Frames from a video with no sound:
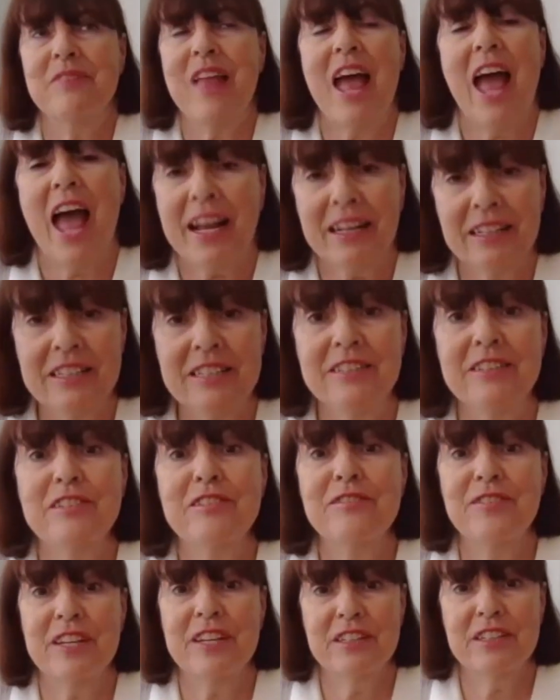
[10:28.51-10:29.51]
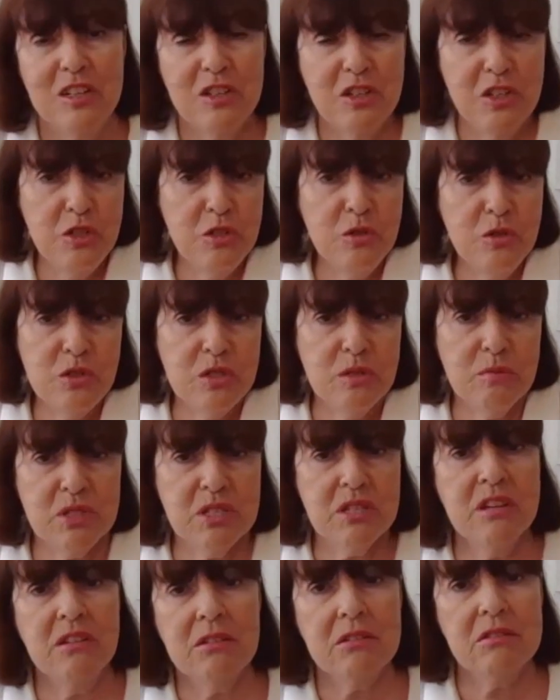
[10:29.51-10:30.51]
active and to use some
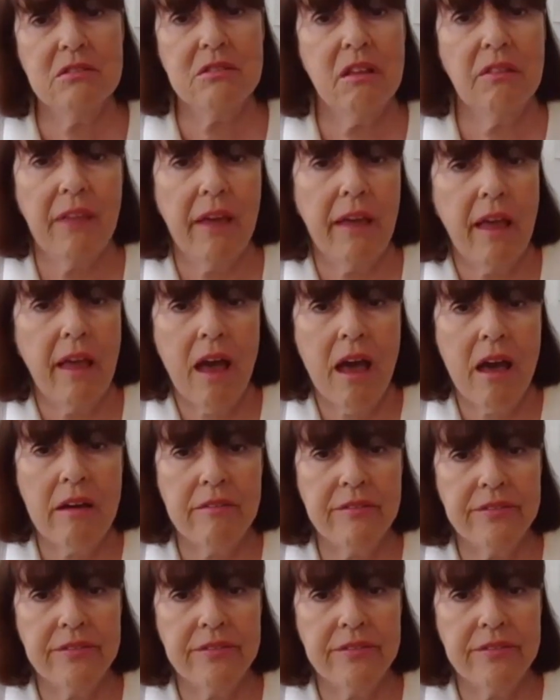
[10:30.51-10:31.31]
skills that they have.